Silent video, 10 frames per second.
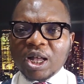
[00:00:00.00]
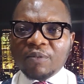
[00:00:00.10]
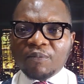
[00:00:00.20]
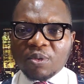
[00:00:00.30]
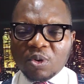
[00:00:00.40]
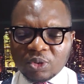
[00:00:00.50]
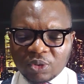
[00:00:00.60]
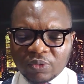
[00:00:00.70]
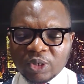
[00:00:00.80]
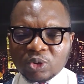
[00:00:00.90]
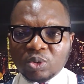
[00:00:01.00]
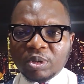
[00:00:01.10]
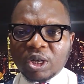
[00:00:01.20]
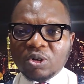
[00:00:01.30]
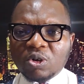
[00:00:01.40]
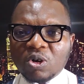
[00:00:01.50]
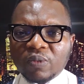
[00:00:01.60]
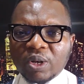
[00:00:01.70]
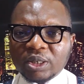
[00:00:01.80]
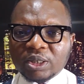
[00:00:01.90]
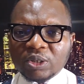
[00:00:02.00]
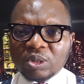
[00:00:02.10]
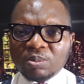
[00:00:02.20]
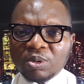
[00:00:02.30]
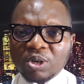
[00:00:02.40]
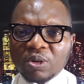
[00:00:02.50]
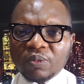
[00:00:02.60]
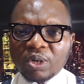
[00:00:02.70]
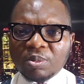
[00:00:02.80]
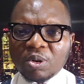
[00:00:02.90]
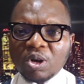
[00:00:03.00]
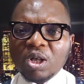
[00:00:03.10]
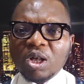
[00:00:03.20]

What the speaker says: and forward your resume and your cover letter to employer of labor.